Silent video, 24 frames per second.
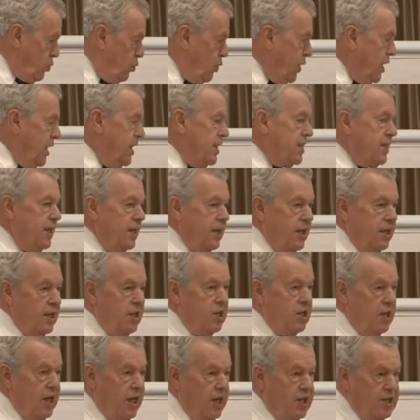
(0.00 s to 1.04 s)
wheezing of the
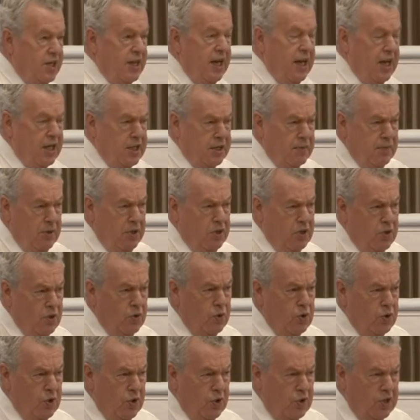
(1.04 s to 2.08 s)
chest, asthmas, and
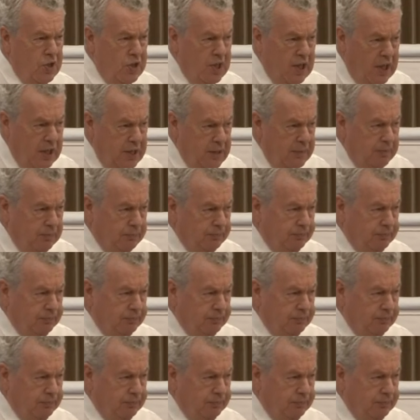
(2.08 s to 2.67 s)
all sorts of things.